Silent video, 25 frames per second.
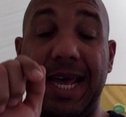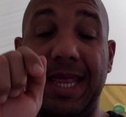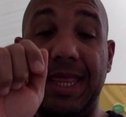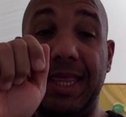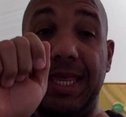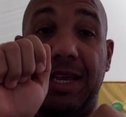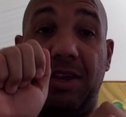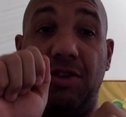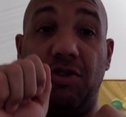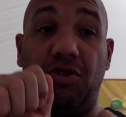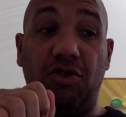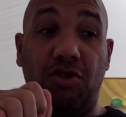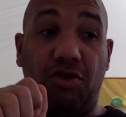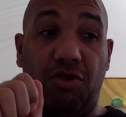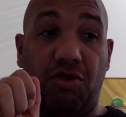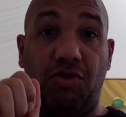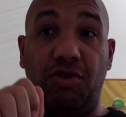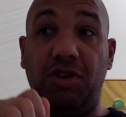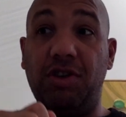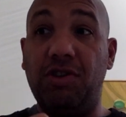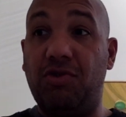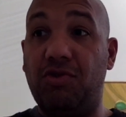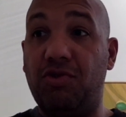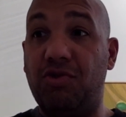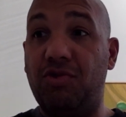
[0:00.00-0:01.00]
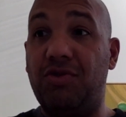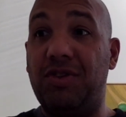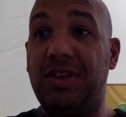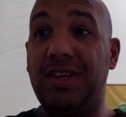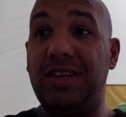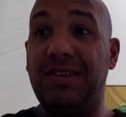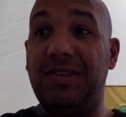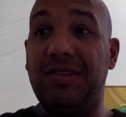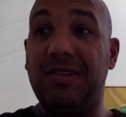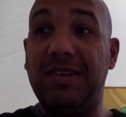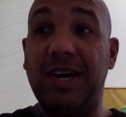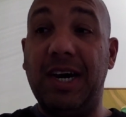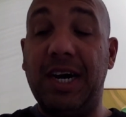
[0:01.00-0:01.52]
and then you're going to
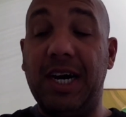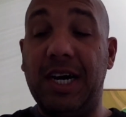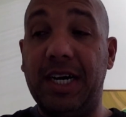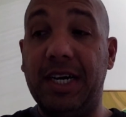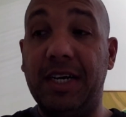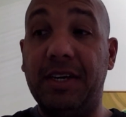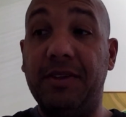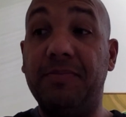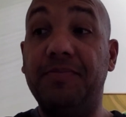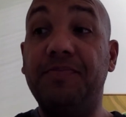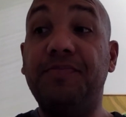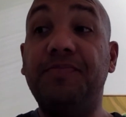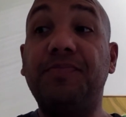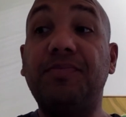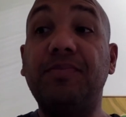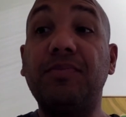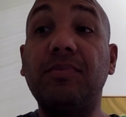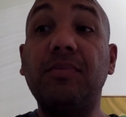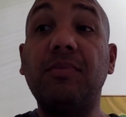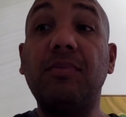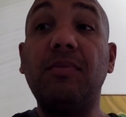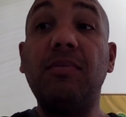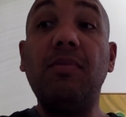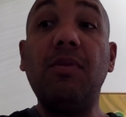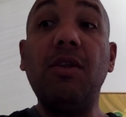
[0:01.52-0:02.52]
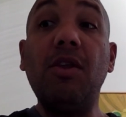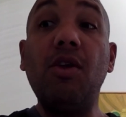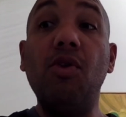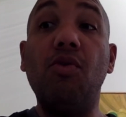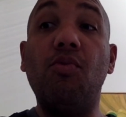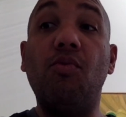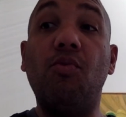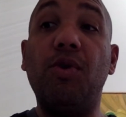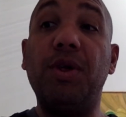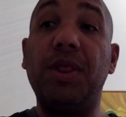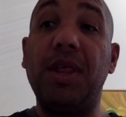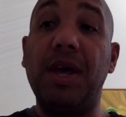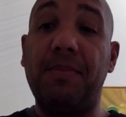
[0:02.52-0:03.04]
design
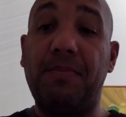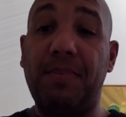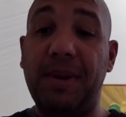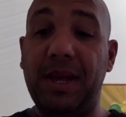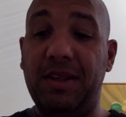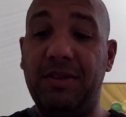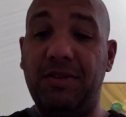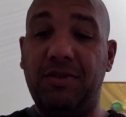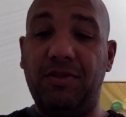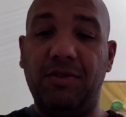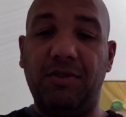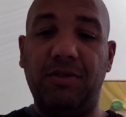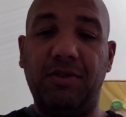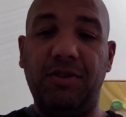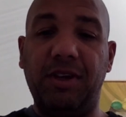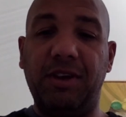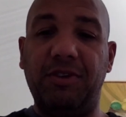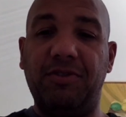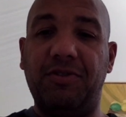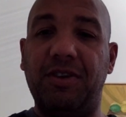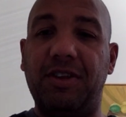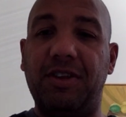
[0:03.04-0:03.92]
with a pencil. Here's